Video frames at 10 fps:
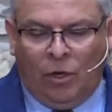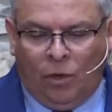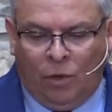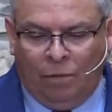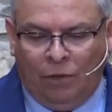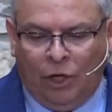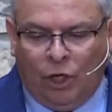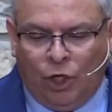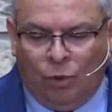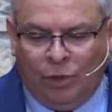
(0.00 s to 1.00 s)
whom
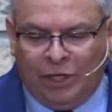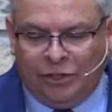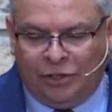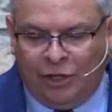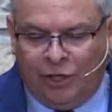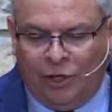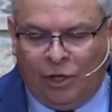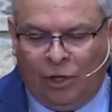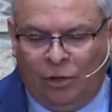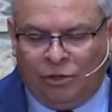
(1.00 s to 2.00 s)
you would consider your
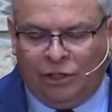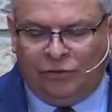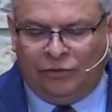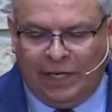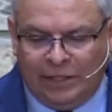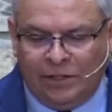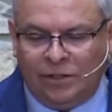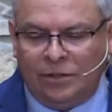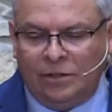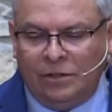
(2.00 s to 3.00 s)
closest
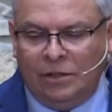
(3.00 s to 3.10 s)
friends